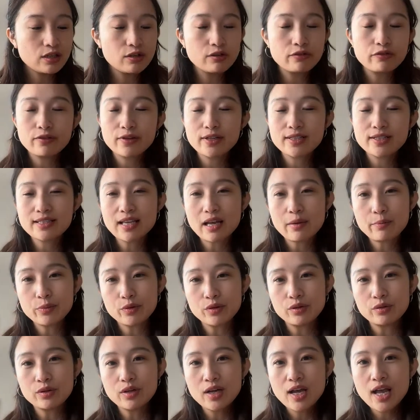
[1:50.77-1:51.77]
for
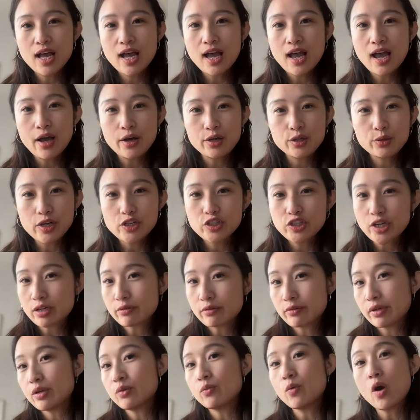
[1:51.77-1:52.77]
example, how do I
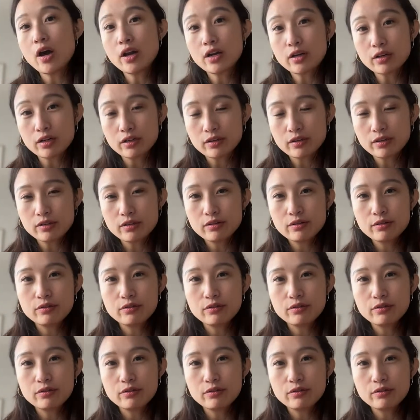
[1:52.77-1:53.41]
generate water